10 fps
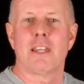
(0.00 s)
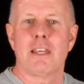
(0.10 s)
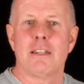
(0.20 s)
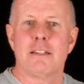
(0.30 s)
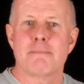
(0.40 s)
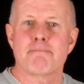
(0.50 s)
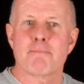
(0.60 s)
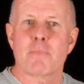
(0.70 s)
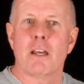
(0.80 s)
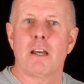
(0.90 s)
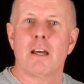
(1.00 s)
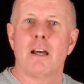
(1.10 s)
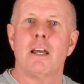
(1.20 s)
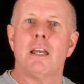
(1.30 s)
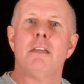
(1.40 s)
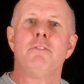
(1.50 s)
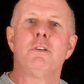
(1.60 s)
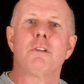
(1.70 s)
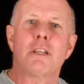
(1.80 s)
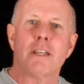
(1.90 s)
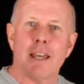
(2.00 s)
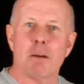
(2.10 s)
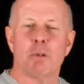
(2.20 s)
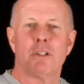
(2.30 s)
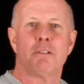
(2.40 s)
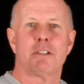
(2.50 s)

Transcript: then if you get what